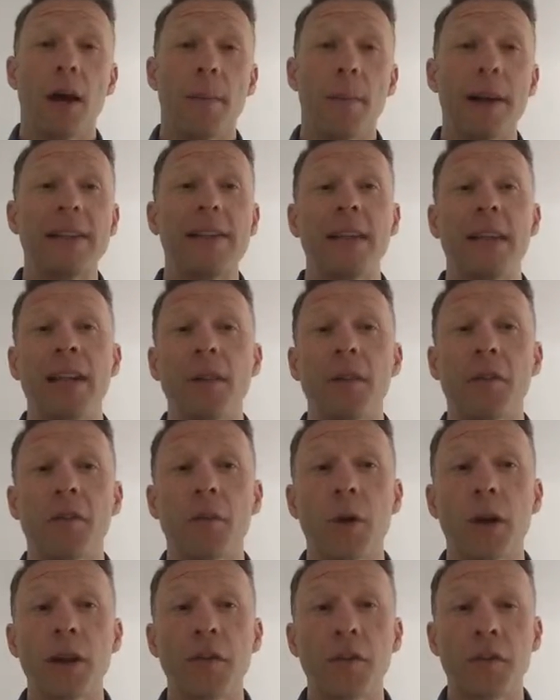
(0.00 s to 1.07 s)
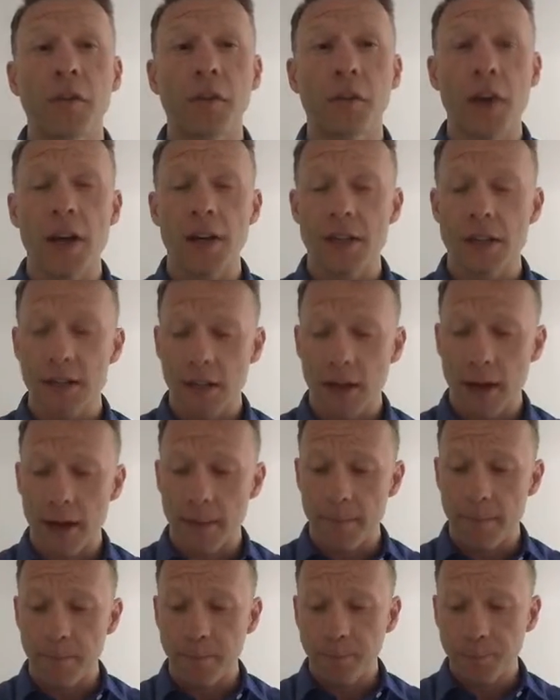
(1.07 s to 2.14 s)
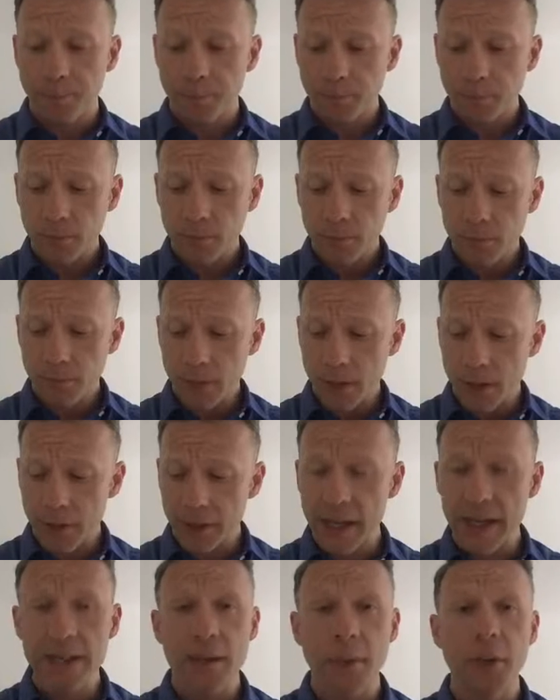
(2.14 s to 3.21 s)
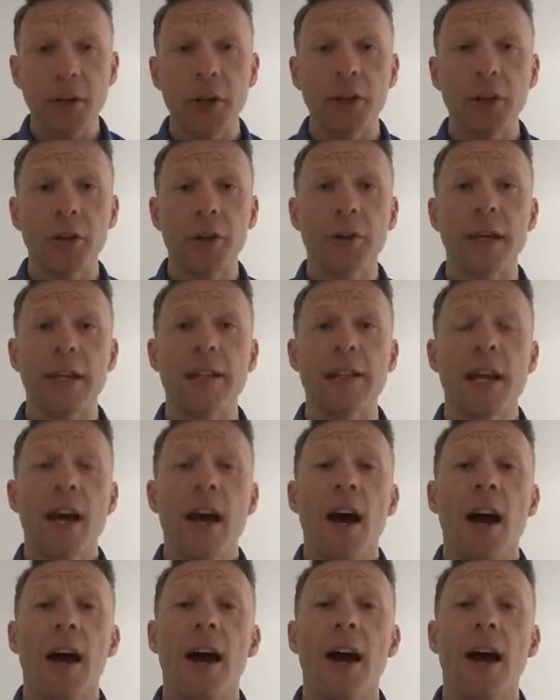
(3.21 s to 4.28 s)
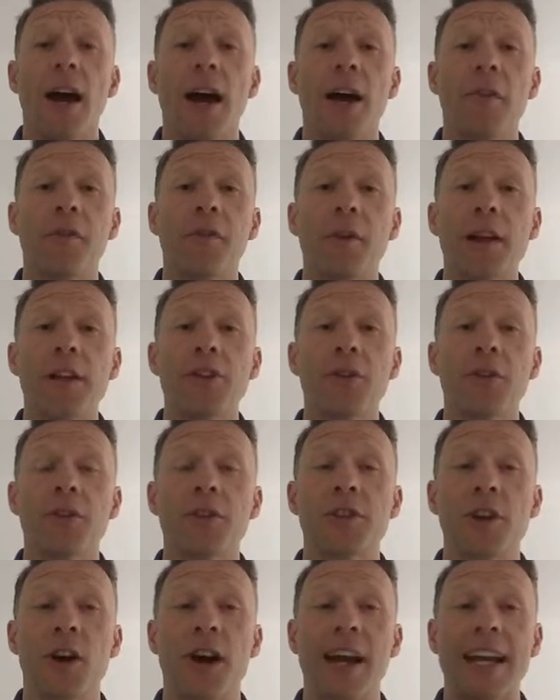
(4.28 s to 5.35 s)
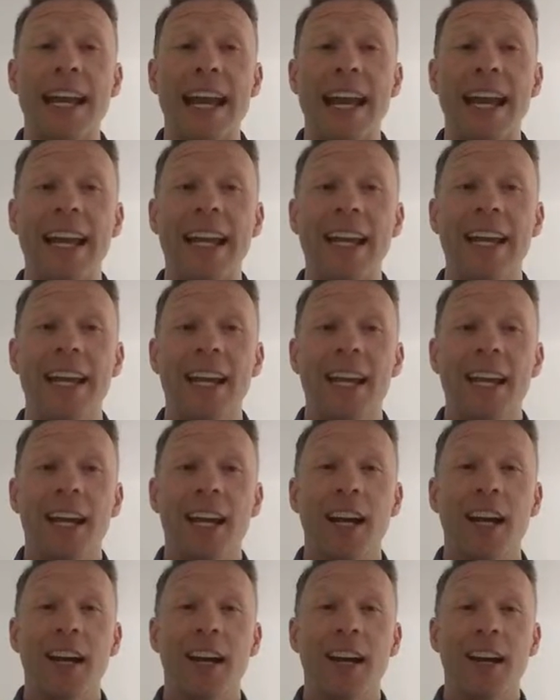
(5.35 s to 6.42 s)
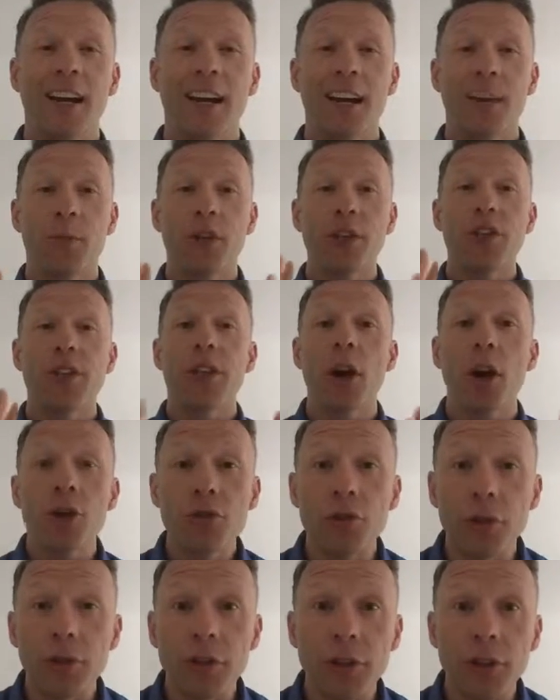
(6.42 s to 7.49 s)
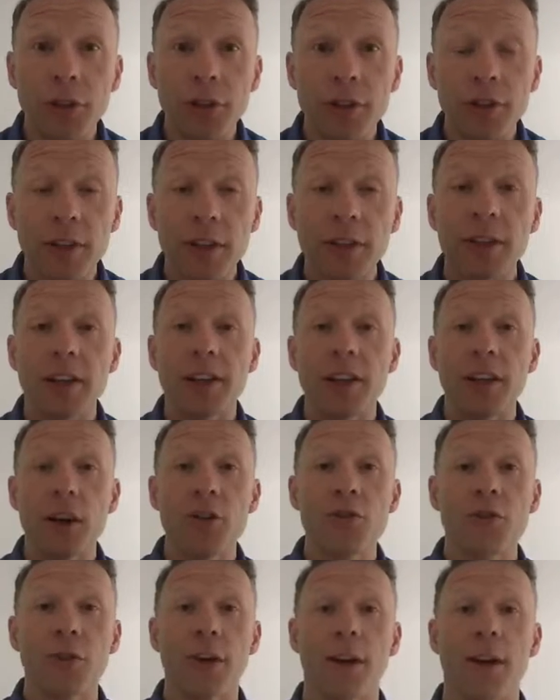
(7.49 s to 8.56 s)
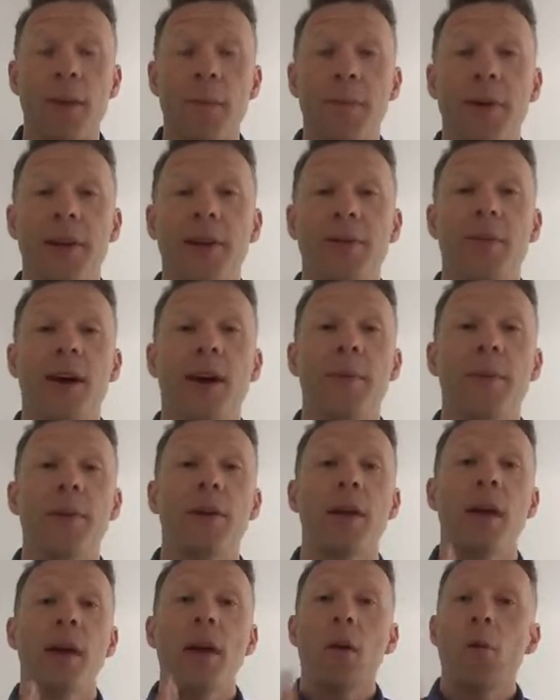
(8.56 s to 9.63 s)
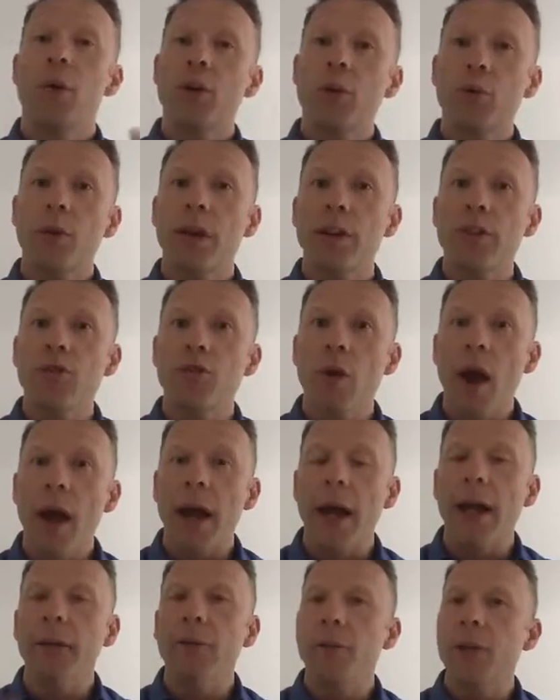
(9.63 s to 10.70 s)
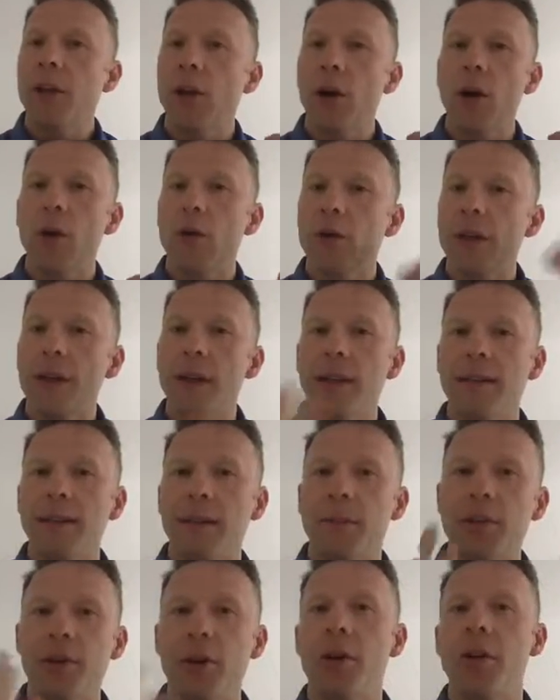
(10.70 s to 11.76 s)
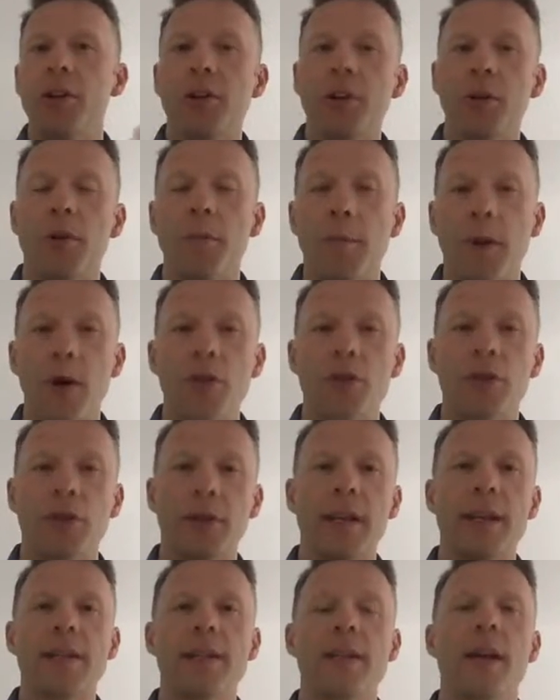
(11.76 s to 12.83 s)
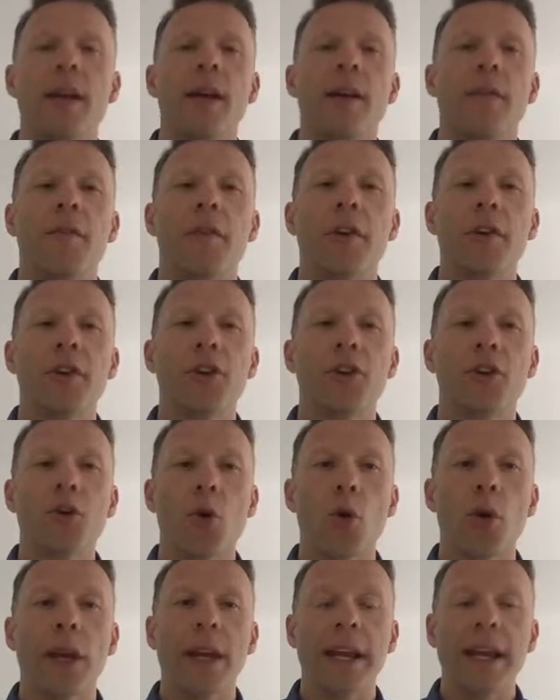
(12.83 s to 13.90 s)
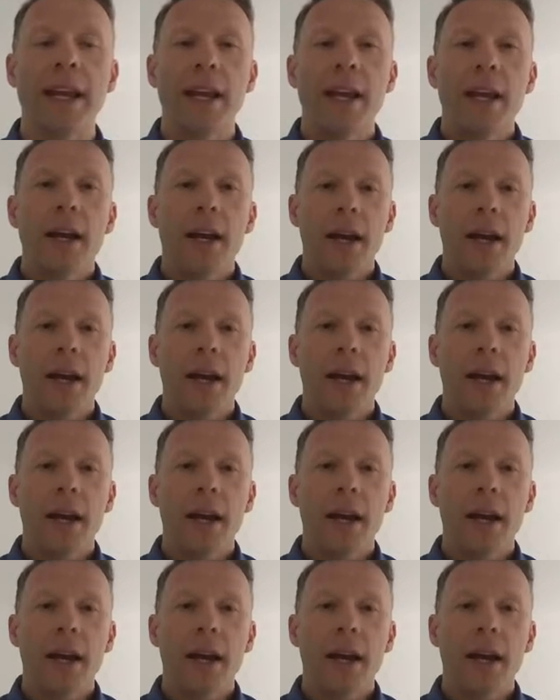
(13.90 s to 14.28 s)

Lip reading: basically one of the first things I'm going to do is I have friends who started which deodorant do you use? A deodorant company, right? But which one is right? And we know that there's some issue. I'm going to do a post on this very shortly.